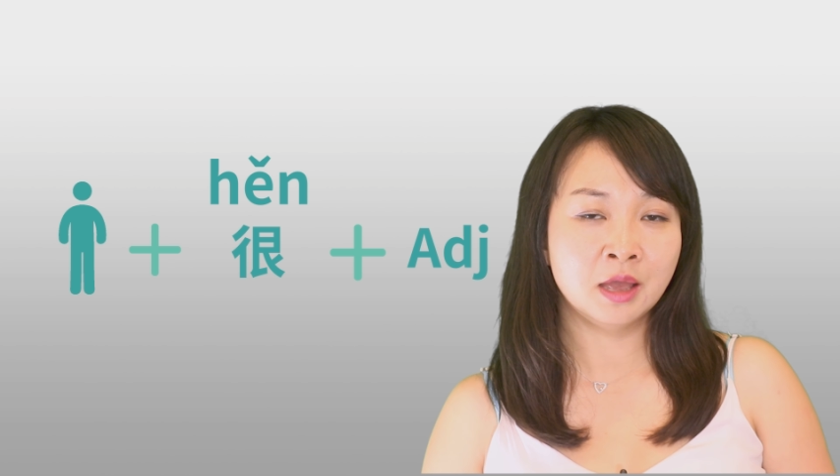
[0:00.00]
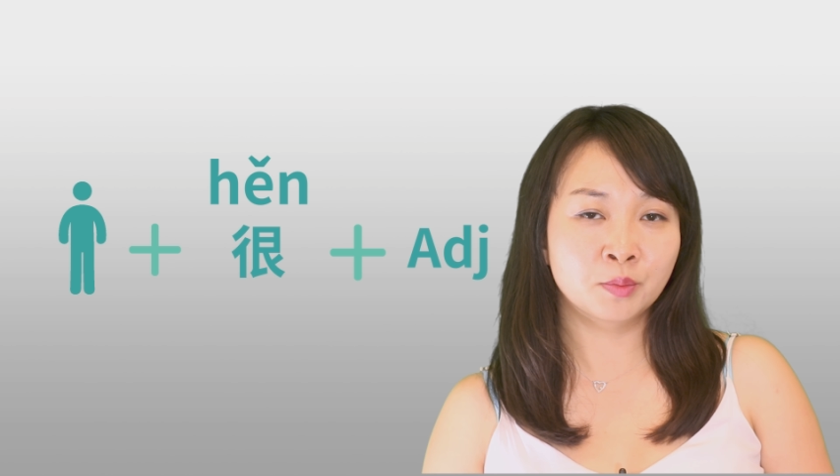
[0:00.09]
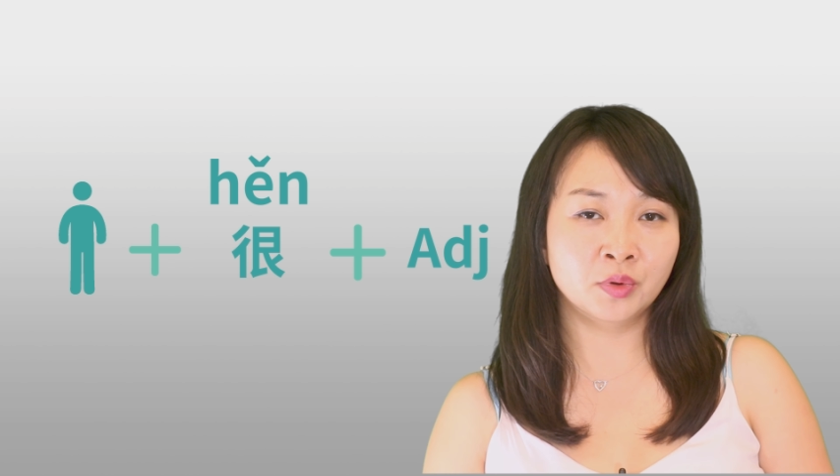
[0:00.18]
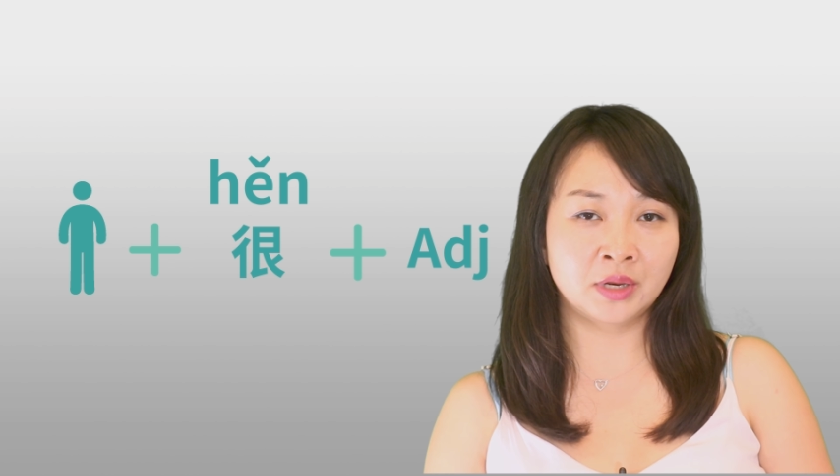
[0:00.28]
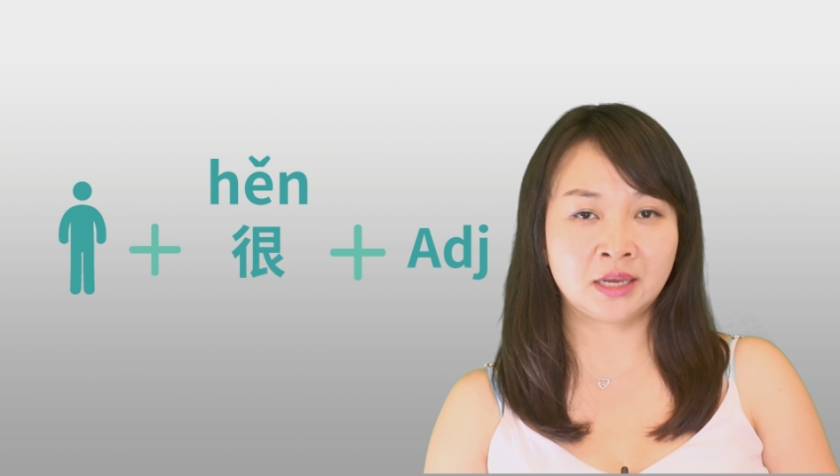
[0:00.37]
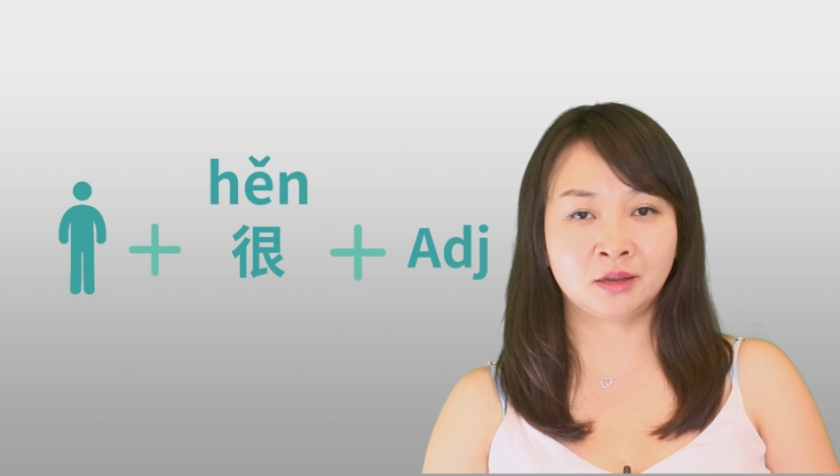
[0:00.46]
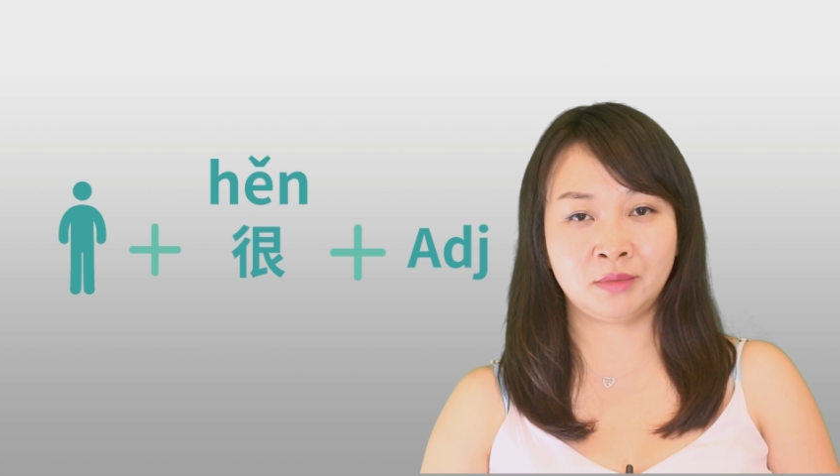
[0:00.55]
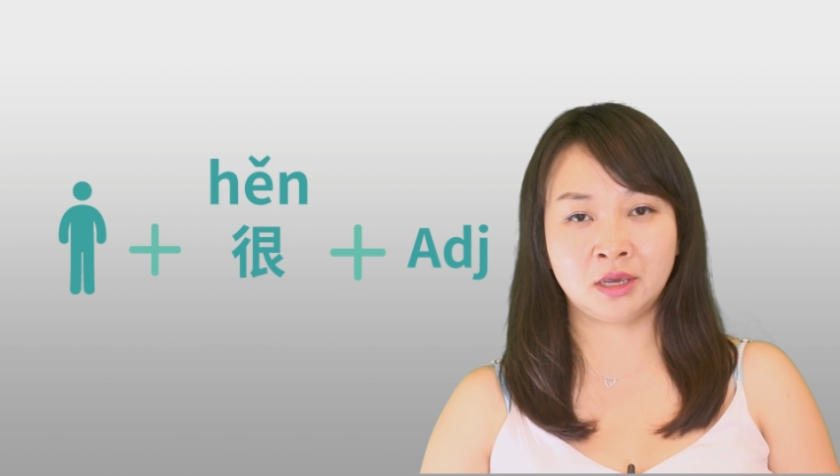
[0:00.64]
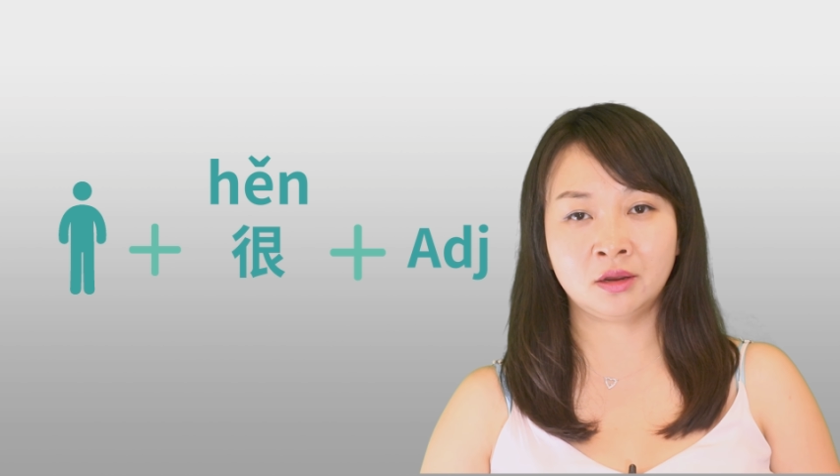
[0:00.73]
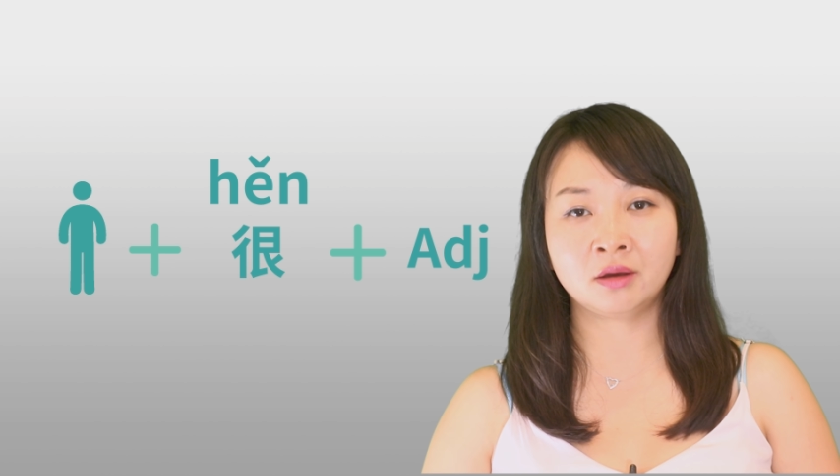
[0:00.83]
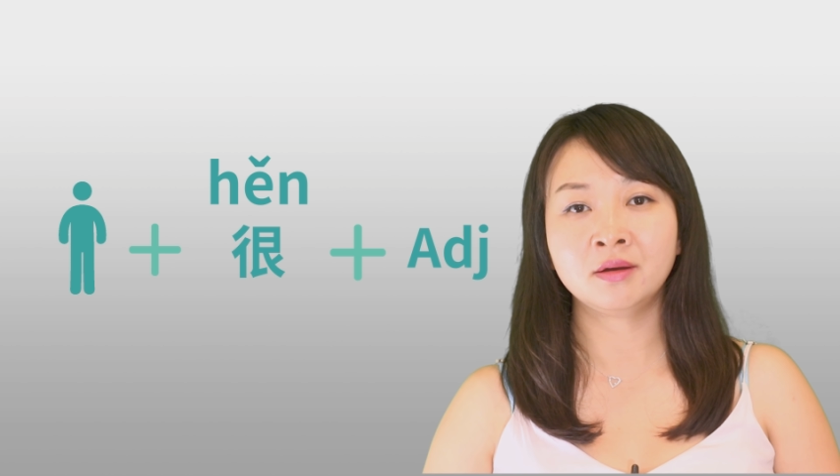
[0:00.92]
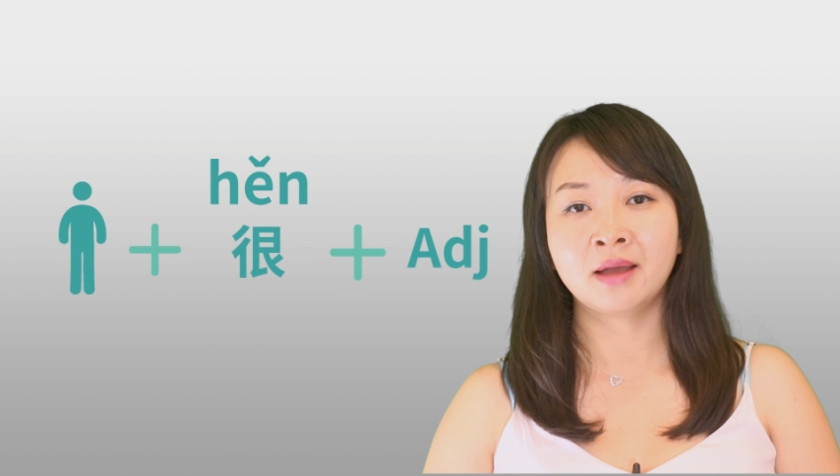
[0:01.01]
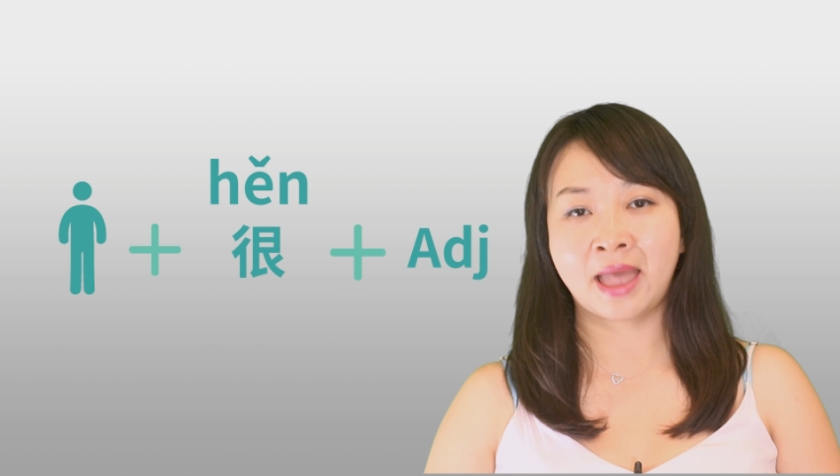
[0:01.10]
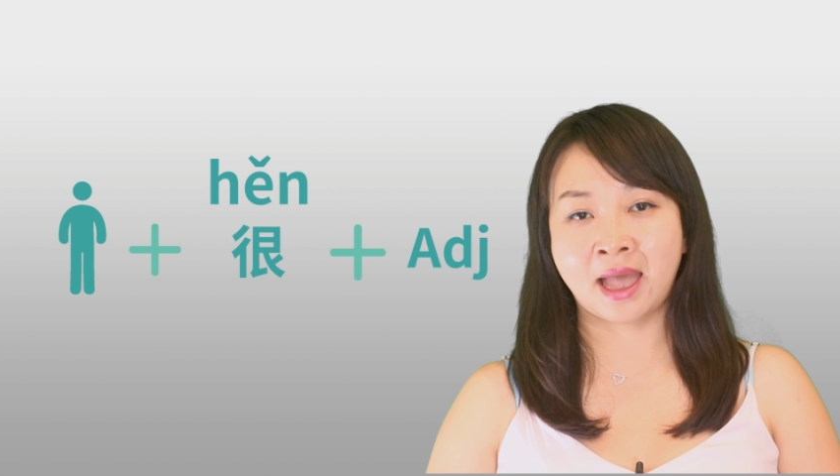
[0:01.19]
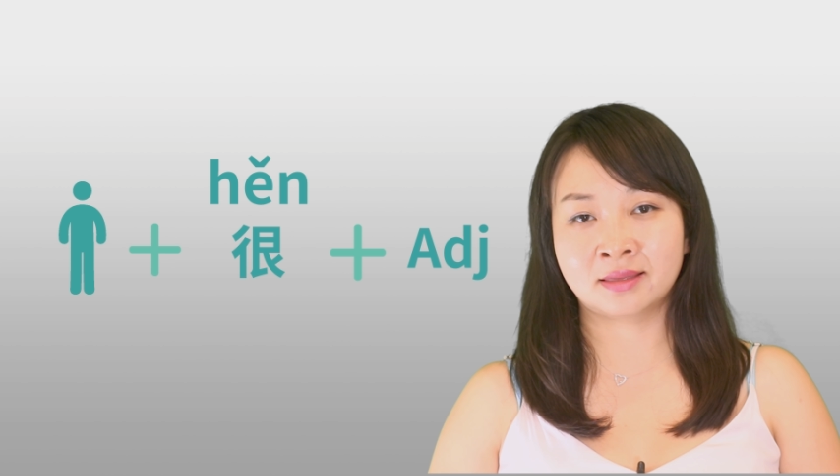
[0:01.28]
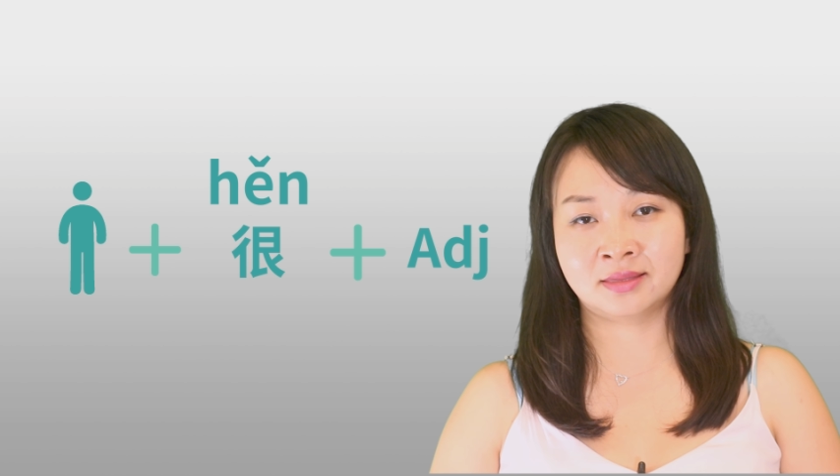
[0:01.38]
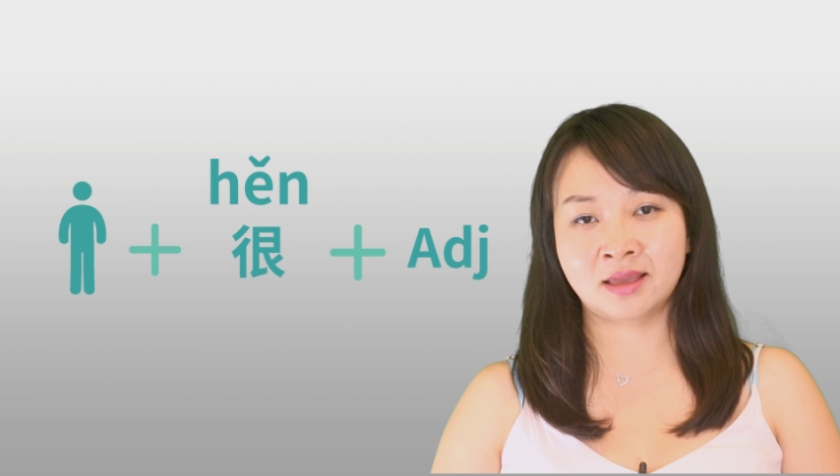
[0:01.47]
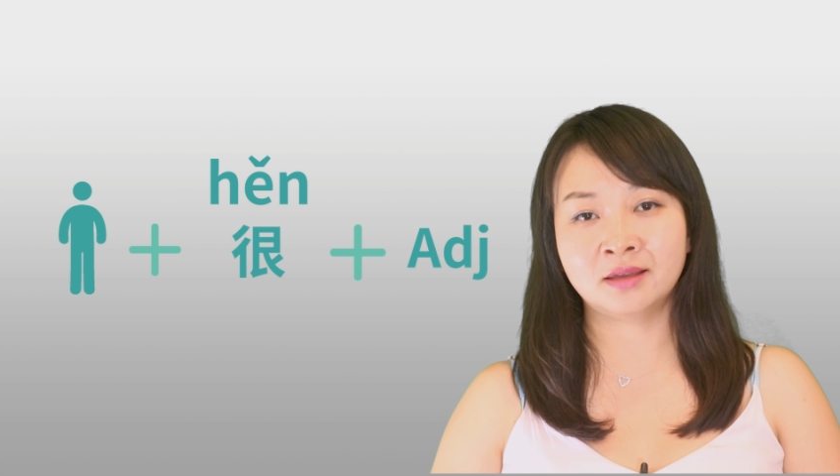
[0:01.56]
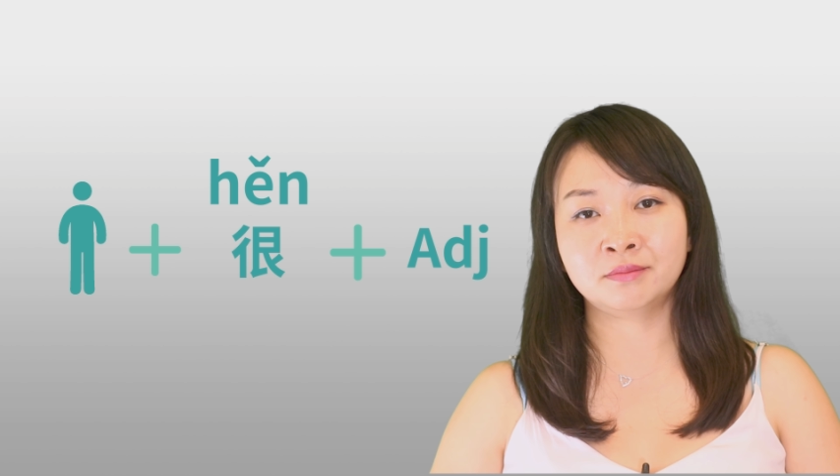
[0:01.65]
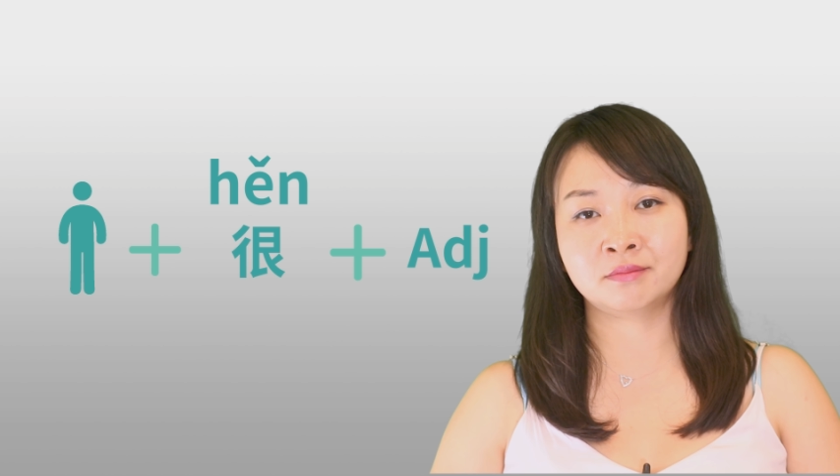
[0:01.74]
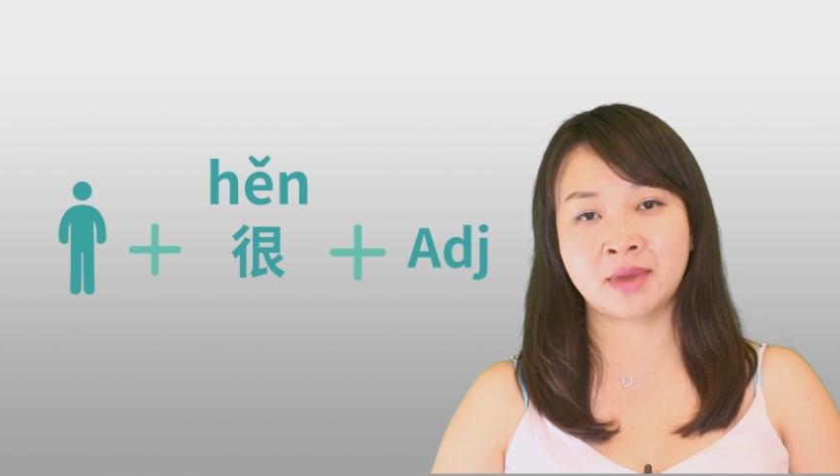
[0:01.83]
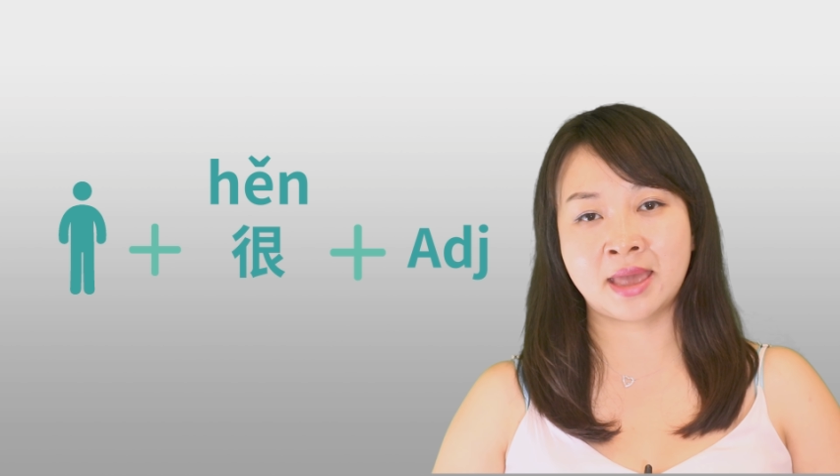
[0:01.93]
put it in the middle, and
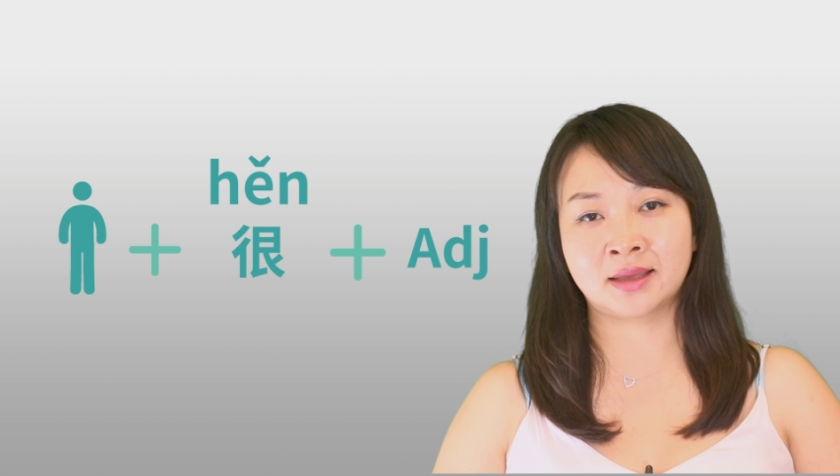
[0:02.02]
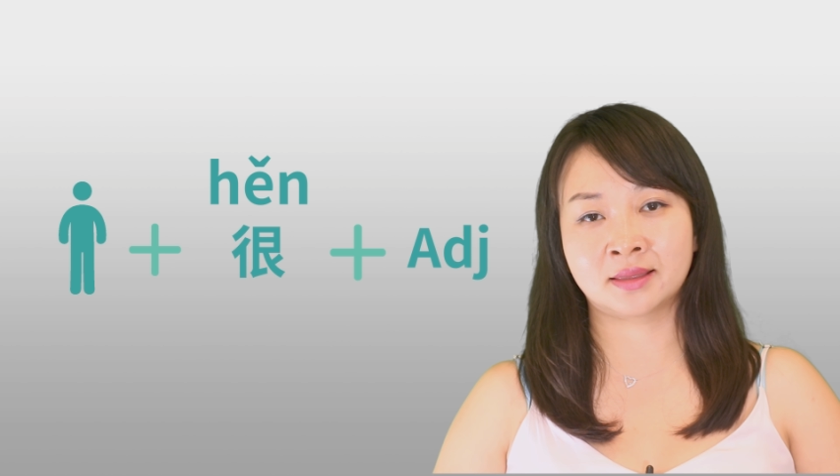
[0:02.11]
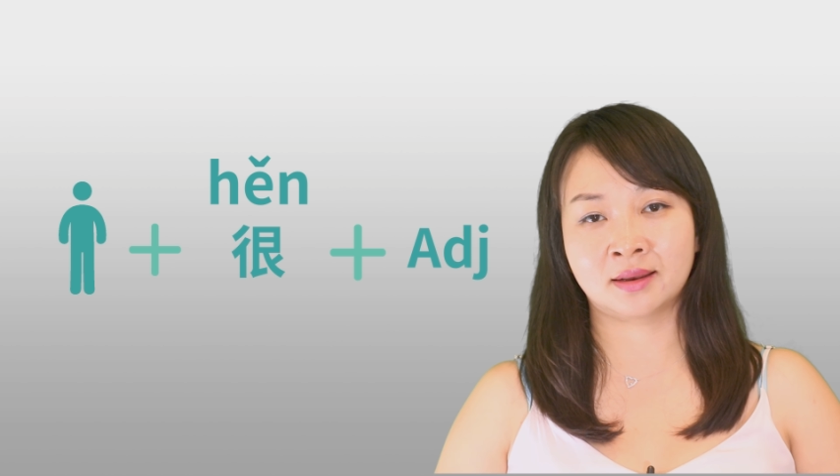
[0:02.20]
then make